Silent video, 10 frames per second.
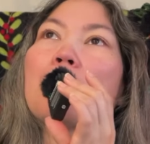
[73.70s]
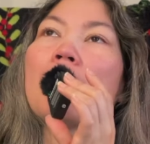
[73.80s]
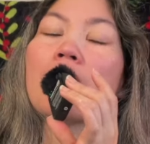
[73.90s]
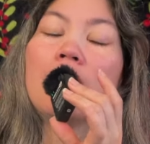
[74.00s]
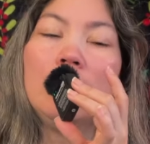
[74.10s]

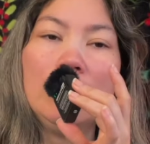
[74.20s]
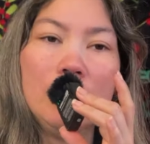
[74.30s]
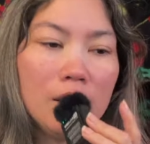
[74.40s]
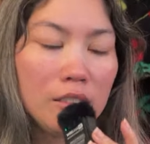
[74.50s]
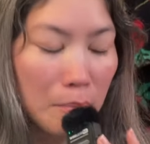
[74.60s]
back
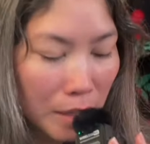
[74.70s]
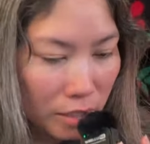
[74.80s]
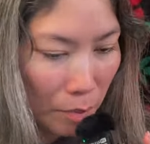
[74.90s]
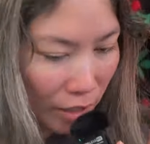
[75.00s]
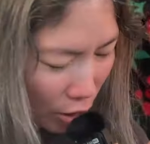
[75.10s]
to Matchy
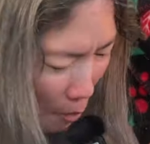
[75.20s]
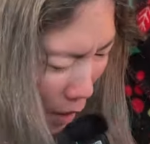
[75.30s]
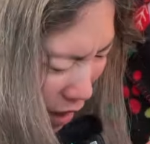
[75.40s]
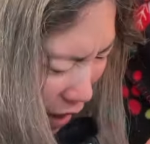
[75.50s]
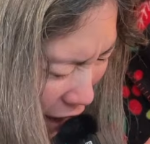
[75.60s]
Miniature
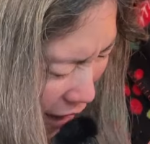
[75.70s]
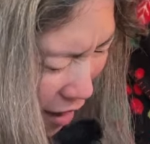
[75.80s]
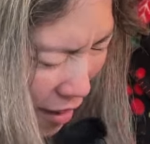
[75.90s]
Monday.